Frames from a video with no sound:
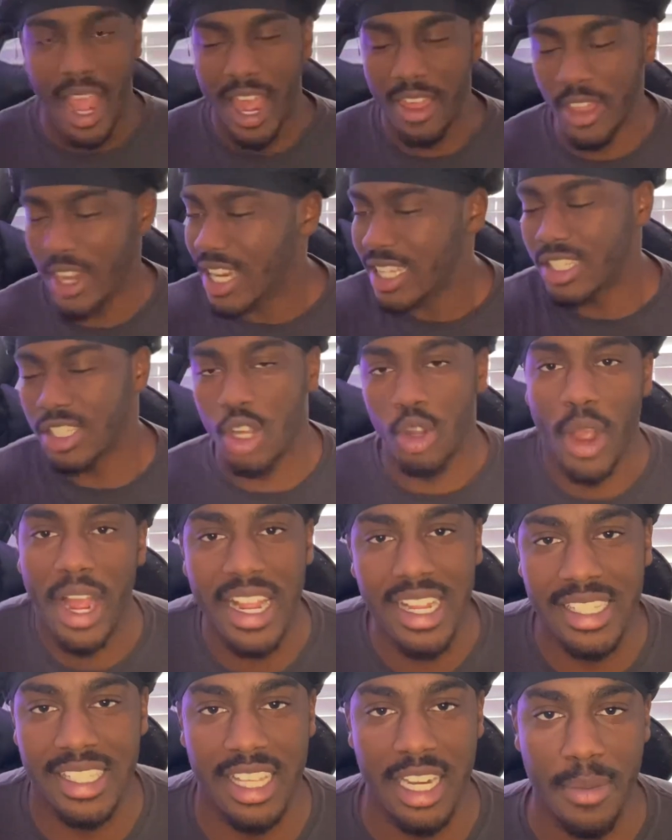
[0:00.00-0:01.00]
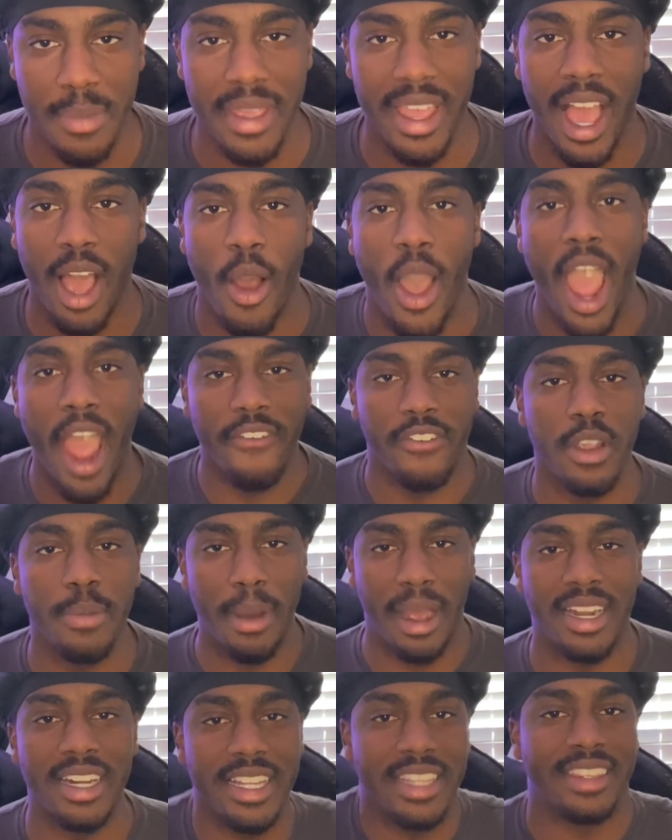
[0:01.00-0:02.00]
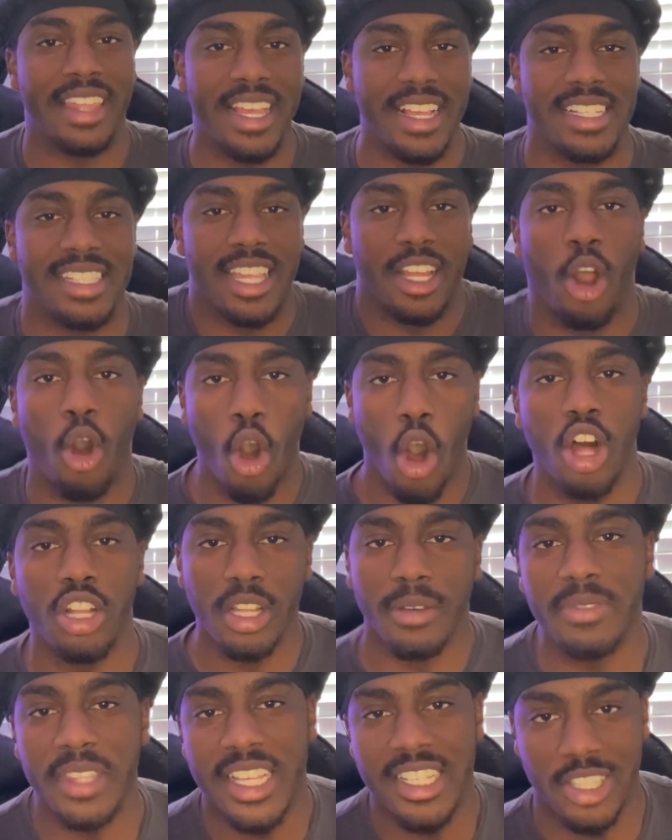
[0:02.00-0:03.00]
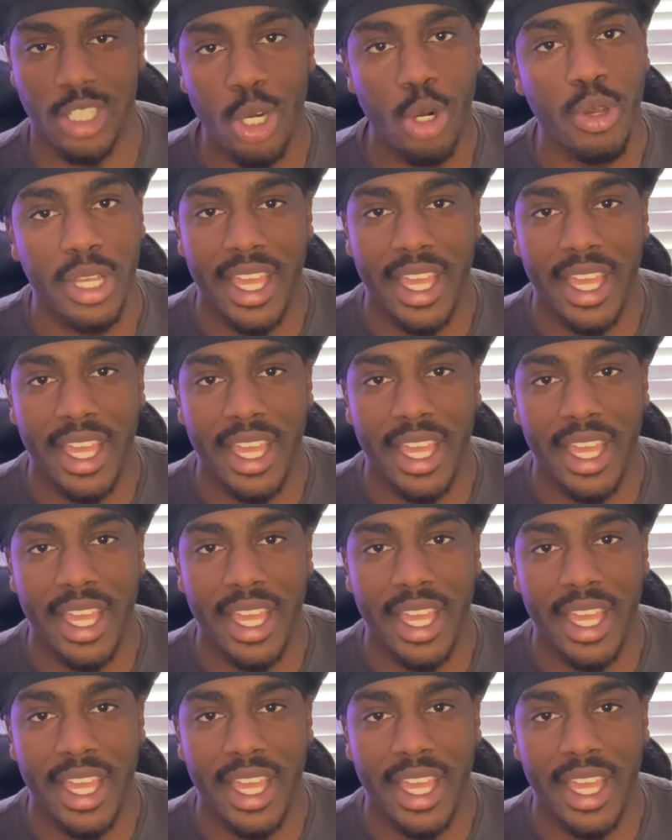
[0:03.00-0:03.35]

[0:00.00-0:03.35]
And then it's crazy to me how everybody thinks that all of these little